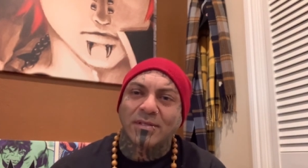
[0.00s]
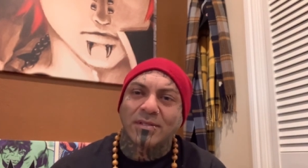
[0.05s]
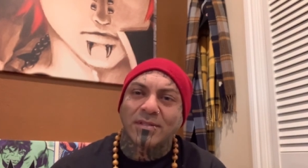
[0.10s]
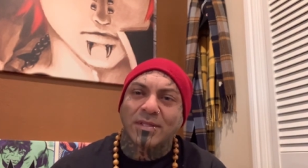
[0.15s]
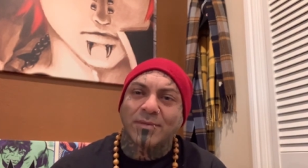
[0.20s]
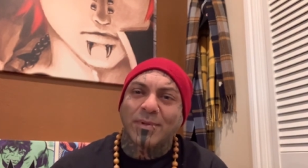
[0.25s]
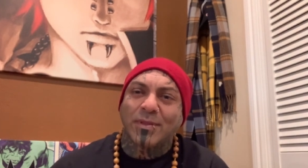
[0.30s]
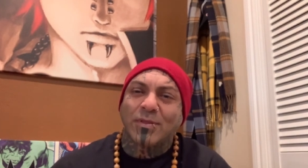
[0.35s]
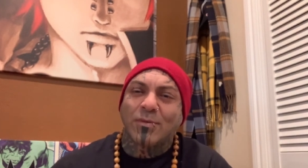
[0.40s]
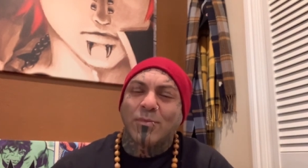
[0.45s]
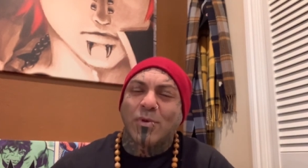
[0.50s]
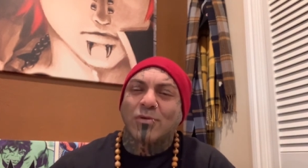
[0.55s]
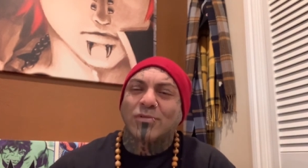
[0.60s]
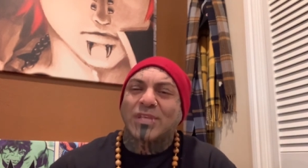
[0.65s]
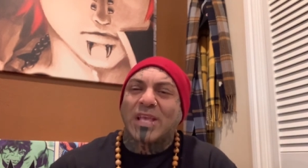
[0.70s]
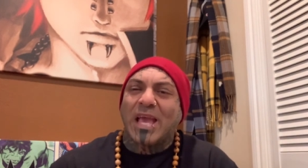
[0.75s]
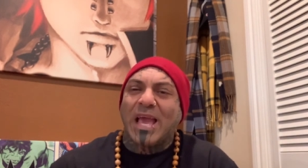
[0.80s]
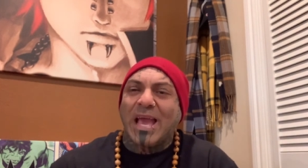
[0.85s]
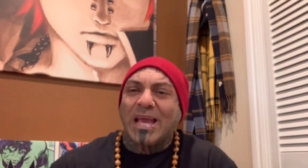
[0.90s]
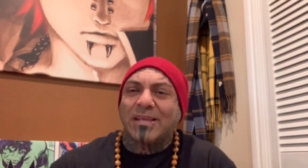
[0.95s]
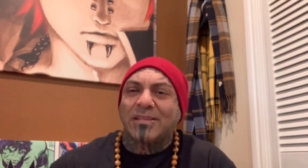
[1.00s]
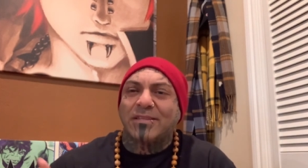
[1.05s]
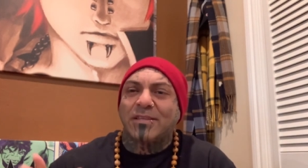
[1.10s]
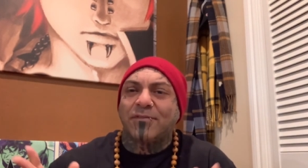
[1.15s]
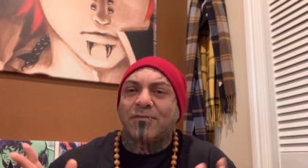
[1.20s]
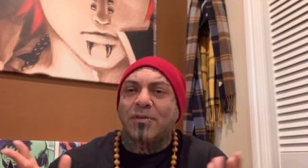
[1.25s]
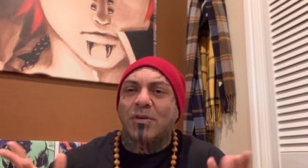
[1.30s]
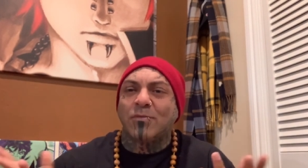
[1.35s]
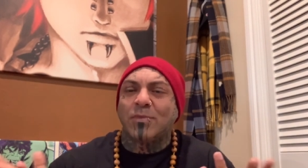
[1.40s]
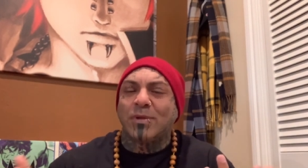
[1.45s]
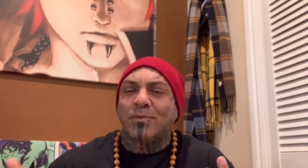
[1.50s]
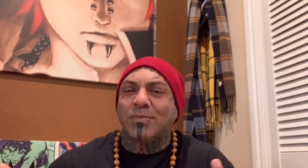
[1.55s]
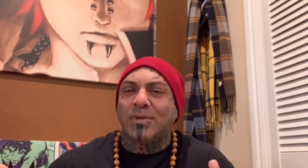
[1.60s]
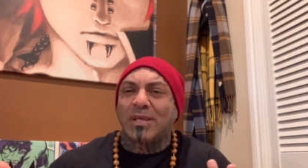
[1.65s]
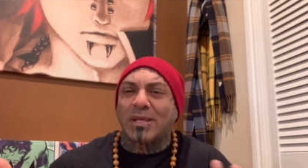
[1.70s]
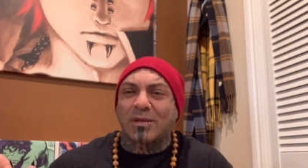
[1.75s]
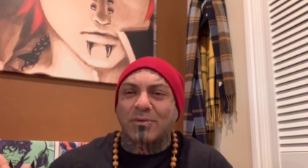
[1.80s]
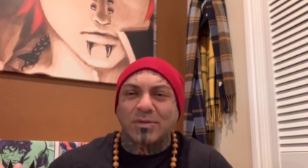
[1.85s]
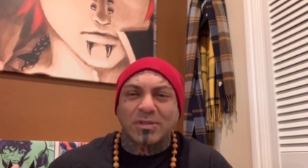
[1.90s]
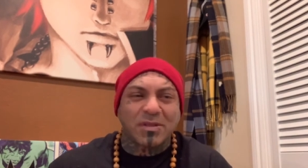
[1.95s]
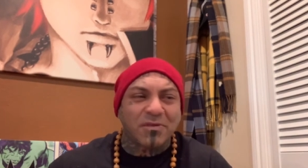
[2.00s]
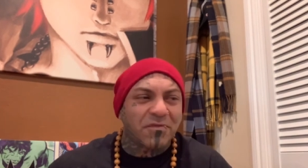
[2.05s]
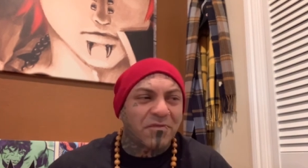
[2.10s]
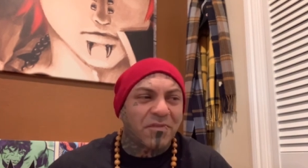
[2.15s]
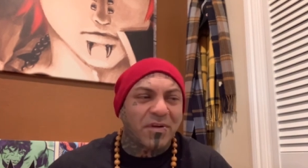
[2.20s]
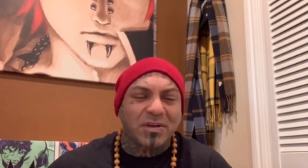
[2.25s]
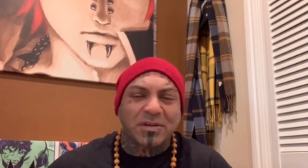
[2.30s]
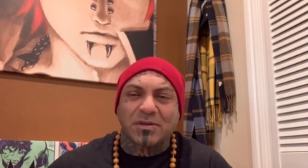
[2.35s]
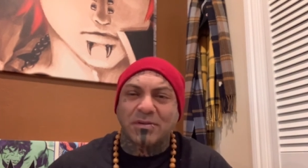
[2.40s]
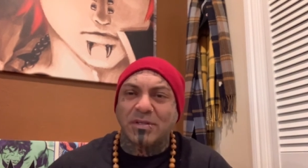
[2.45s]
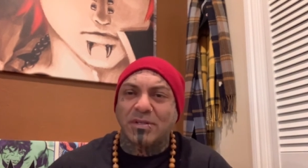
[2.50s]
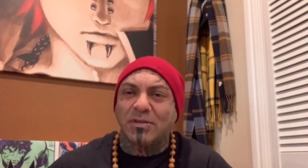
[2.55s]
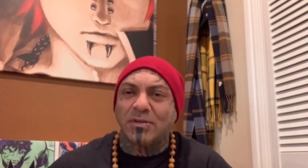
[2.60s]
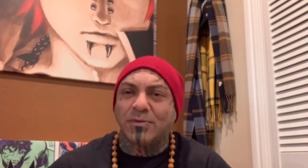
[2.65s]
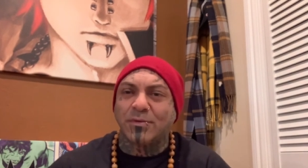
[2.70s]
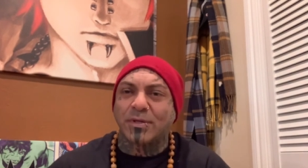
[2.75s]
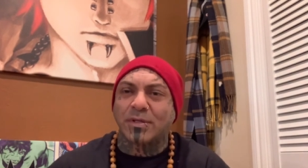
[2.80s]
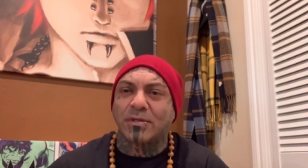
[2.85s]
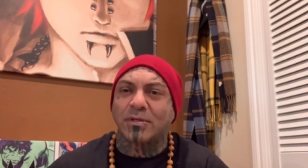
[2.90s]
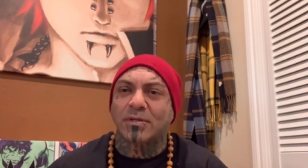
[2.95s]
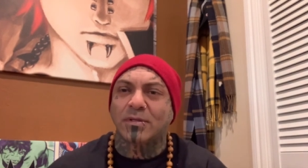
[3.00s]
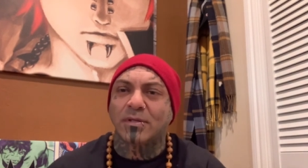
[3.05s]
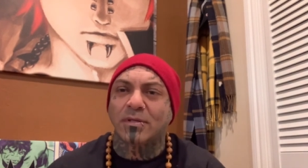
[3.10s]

Think about the most active human being. What are you doing?